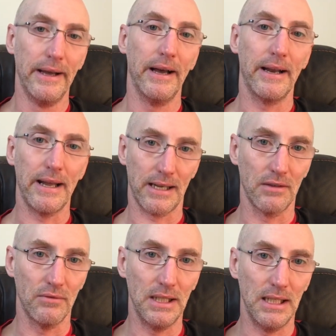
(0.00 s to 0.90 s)
and that
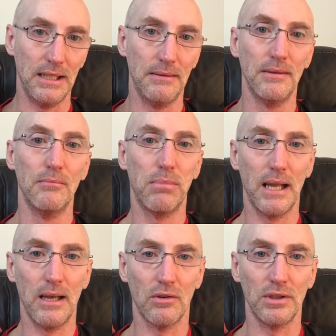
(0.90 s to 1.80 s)
can really
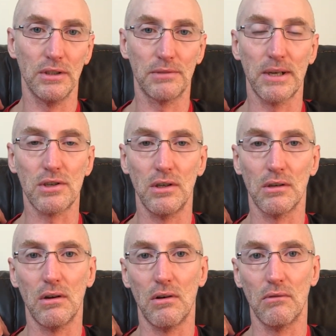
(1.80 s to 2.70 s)
play on you, especially on
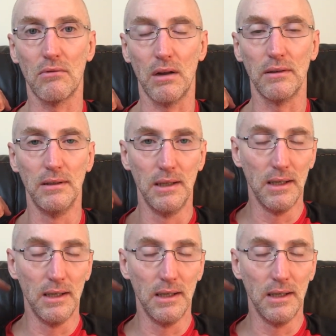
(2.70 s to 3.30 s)
a long run,